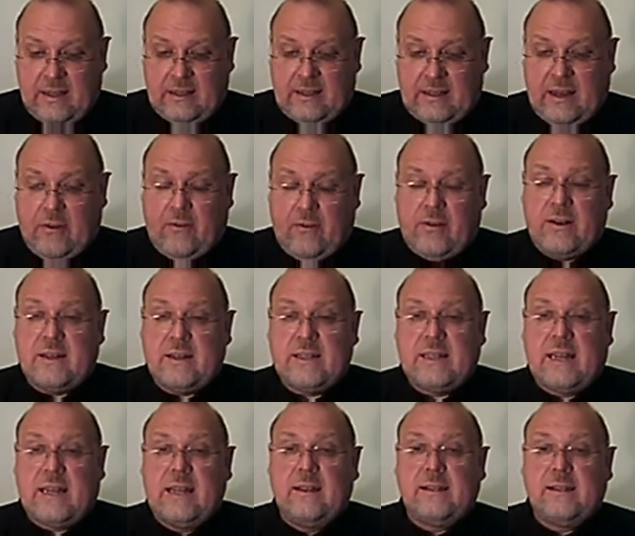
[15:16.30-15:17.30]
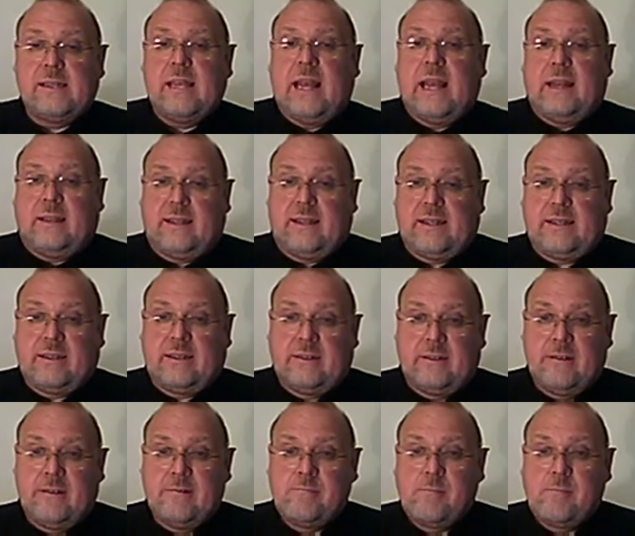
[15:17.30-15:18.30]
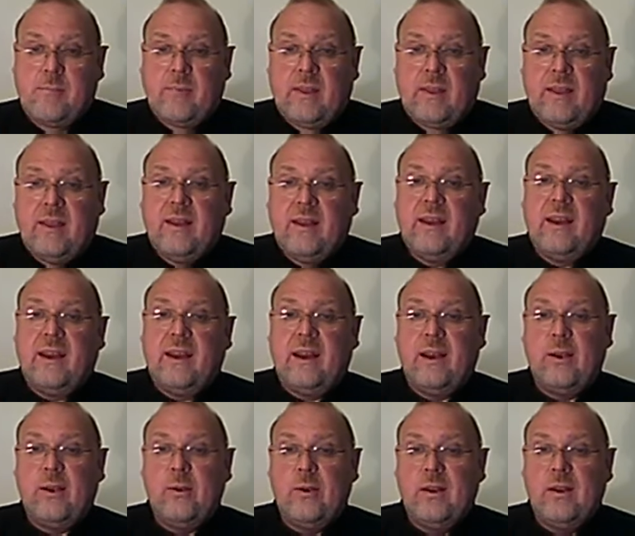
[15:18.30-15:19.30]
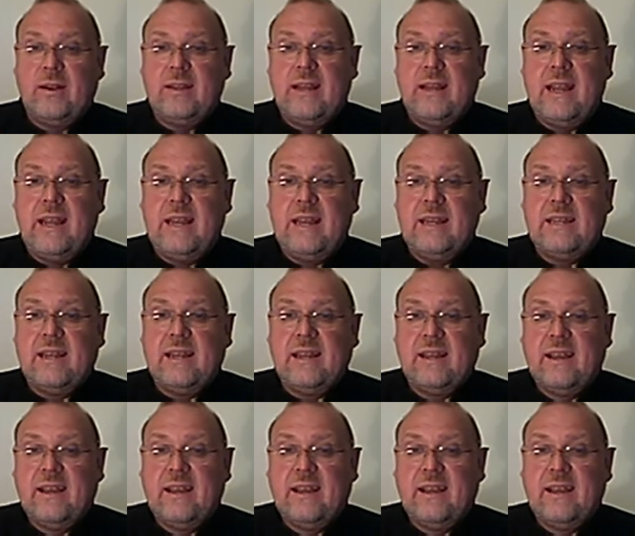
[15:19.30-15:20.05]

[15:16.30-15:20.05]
different skill sets uh, who need